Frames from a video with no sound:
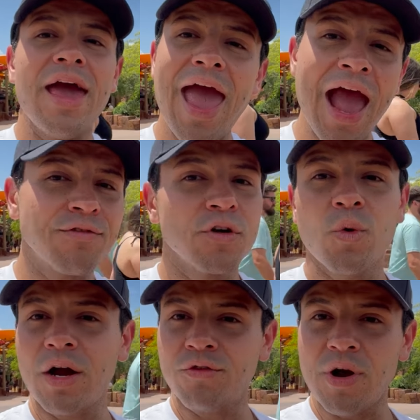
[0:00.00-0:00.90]

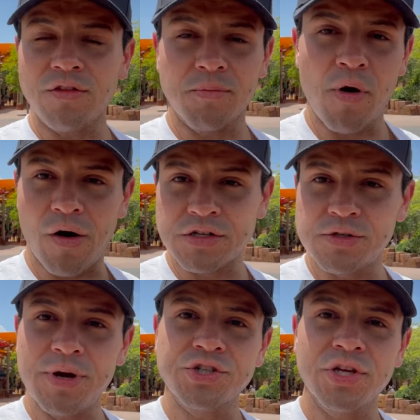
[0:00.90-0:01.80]
everywhere throughout the parks,
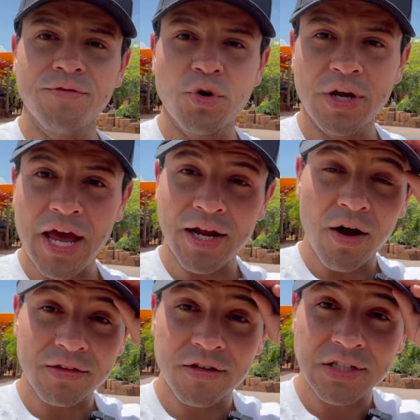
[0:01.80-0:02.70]
especially if you're getting
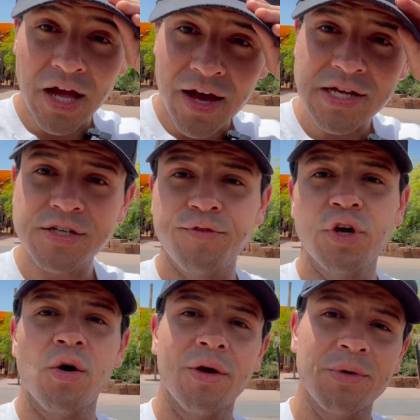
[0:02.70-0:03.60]
onto lines, if you're
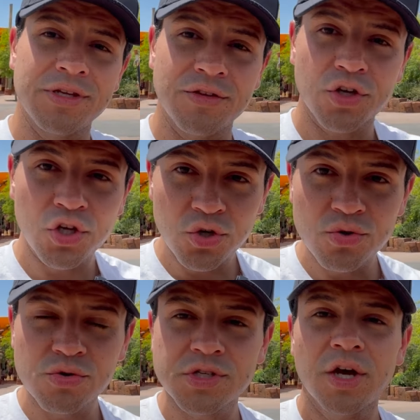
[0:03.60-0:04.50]
going within the
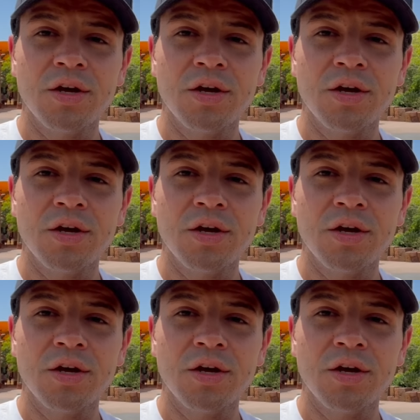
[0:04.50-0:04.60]
queues,